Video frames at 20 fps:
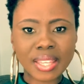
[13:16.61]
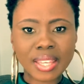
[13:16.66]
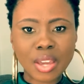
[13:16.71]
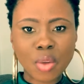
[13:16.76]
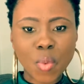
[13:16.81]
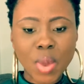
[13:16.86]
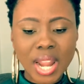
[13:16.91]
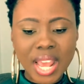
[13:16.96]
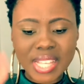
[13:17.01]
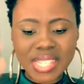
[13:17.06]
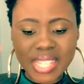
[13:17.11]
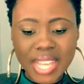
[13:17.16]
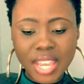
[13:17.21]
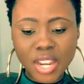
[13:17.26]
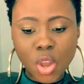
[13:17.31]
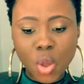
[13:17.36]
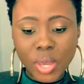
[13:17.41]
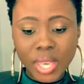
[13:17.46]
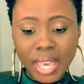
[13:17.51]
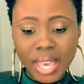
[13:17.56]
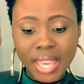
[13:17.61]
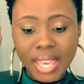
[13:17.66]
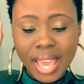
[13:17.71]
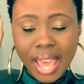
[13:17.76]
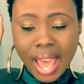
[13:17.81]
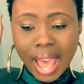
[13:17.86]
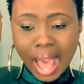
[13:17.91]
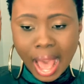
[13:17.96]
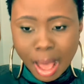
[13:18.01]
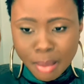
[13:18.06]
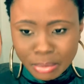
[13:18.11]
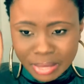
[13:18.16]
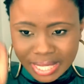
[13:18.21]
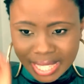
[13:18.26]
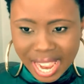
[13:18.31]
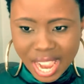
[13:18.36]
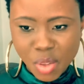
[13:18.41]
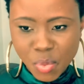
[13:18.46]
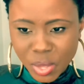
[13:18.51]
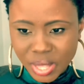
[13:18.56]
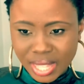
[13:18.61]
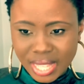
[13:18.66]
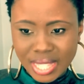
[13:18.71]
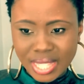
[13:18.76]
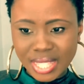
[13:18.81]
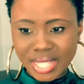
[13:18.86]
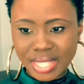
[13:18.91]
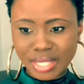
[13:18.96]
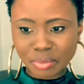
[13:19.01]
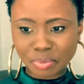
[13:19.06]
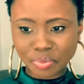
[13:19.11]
When I said, okay, I'm done with this,